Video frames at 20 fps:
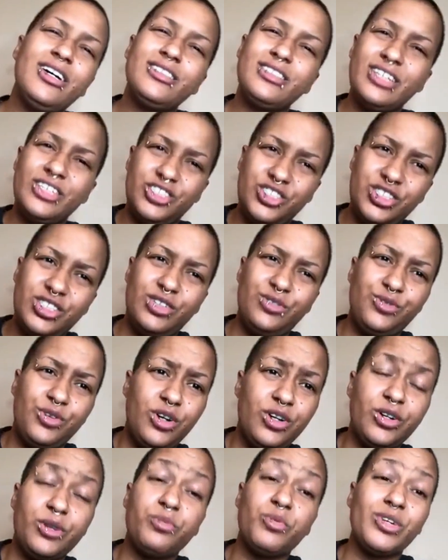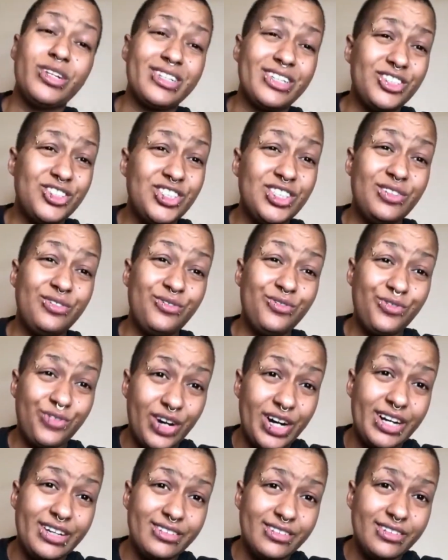a shitty follower, more like a shitty
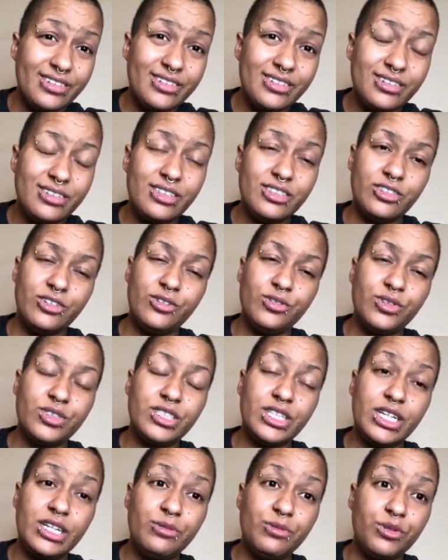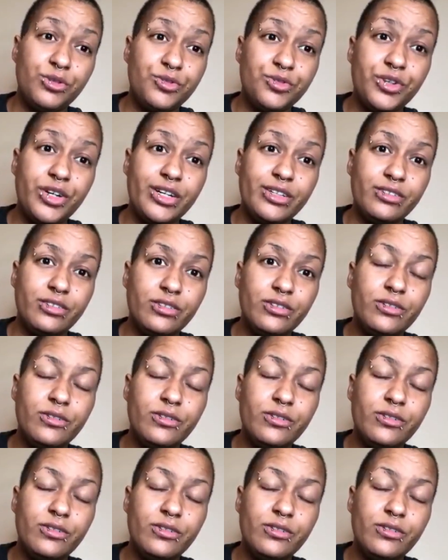friend, because I am her friend.